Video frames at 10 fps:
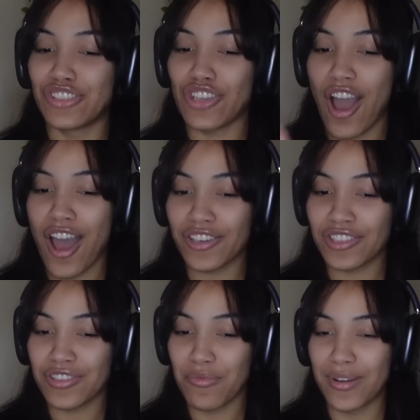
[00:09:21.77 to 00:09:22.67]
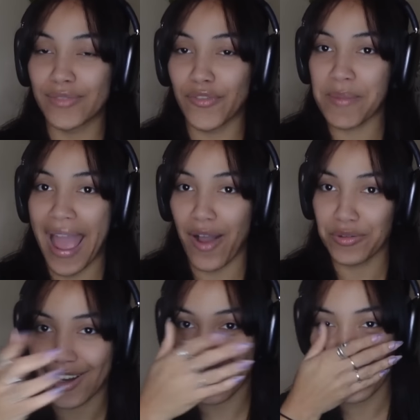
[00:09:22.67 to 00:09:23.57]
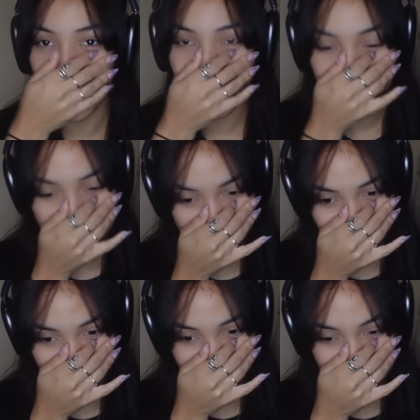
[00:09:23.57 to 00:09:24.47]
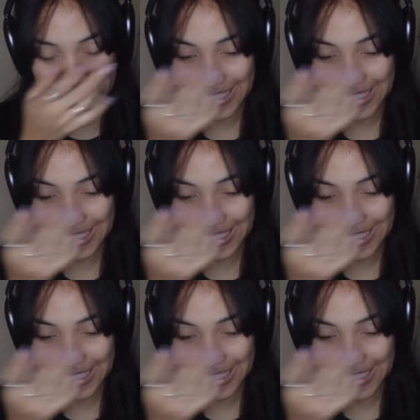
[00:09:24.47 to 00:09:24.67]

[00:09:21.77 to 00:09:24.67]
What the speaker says: Josh was from now. Oh my god. This